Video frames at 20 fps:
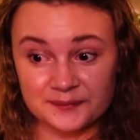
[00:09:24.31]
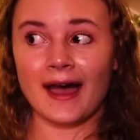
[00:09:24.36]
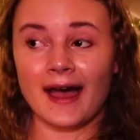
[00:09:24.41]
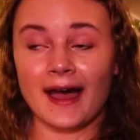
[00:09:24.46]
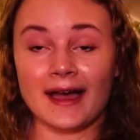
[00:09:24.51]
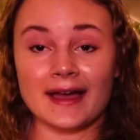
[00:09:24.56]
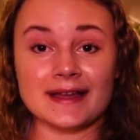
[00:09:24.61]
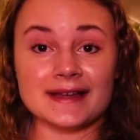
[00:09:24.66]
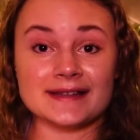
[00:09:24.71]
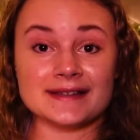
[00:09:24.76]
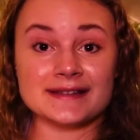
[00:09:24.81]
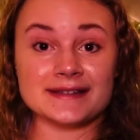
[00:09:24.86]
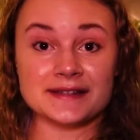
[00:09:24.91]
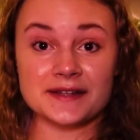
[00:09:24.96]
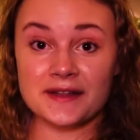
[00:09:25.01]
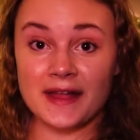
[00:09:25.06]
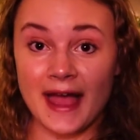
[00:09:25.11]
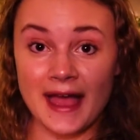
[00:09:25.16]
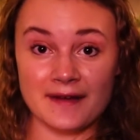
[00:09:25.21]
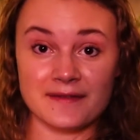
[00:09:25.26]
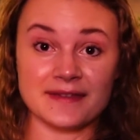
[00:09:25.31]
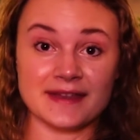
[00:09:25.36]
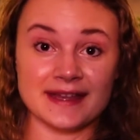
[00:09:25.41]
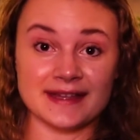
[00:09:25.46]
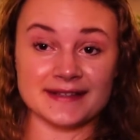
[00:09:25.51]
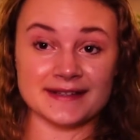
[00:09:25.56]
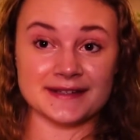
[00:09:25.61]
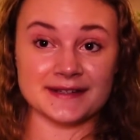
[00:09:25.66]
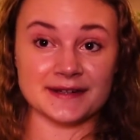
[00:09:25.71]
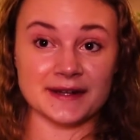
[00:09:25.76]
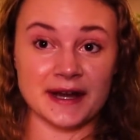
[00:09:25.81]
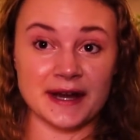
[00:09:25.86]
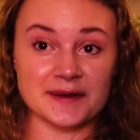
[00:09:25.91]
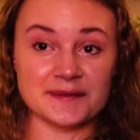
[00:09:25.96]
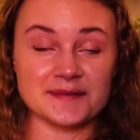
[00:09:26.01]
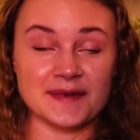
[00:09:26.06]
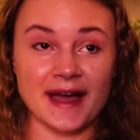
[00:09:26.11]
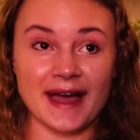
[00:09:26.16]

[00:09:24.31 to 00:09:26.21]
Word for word: I still have the Instagram.